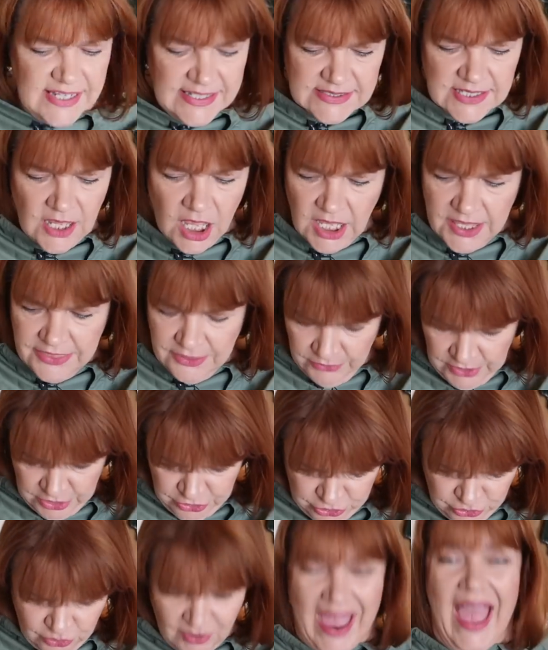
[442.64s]
It's either
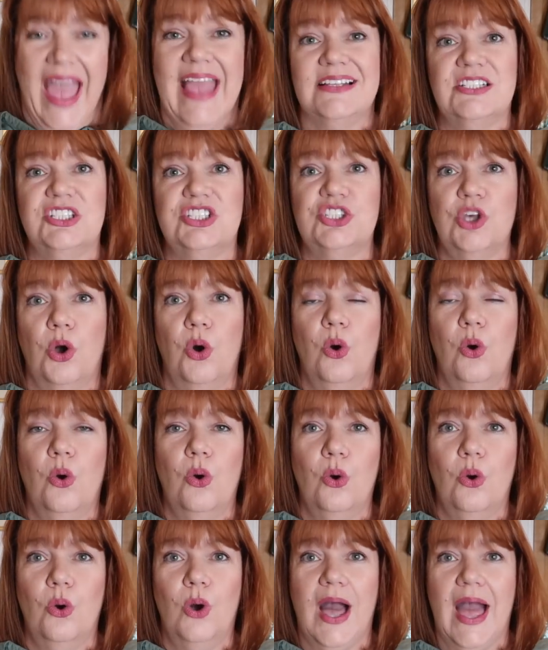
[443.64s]
a dress
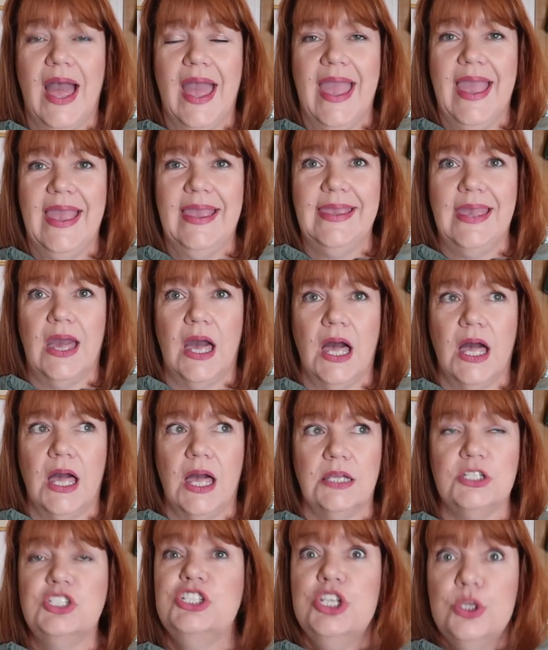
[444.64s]
or
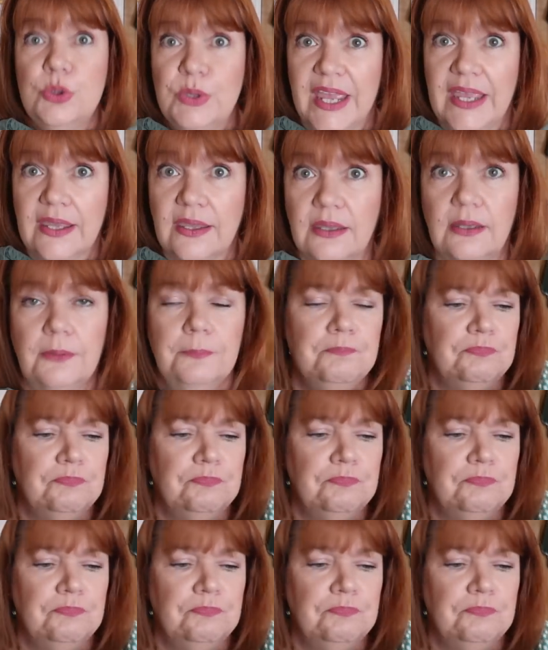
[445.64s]
a tunic.